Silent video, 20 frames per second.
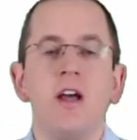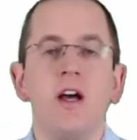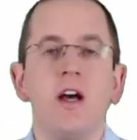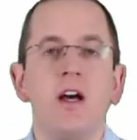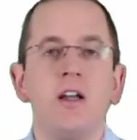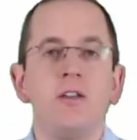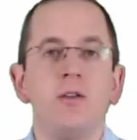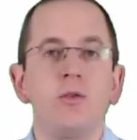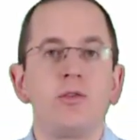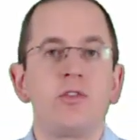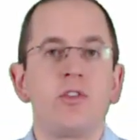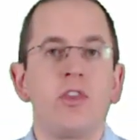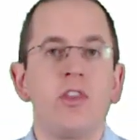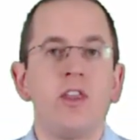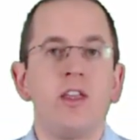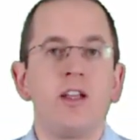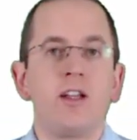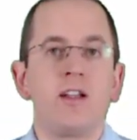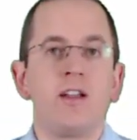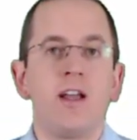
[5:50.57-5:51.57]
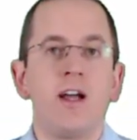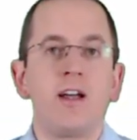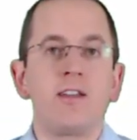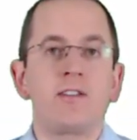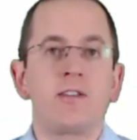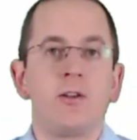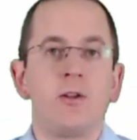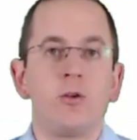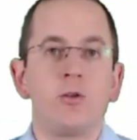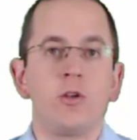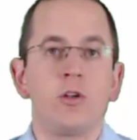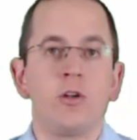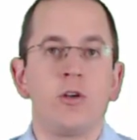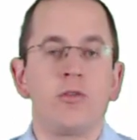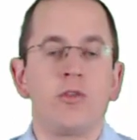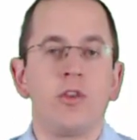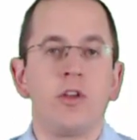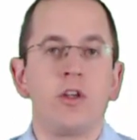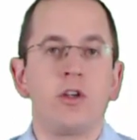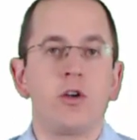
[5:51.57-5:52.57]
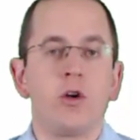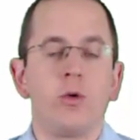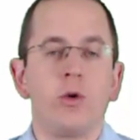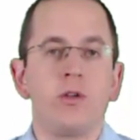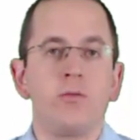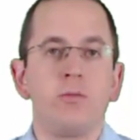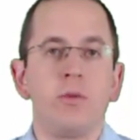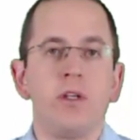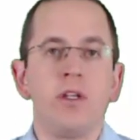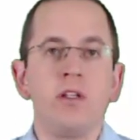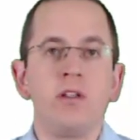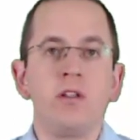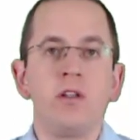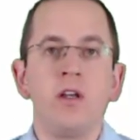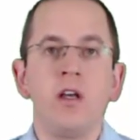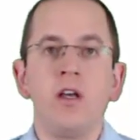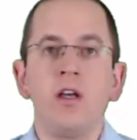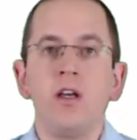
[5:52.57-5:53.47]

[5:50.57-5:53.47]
I use the class loader of the current bean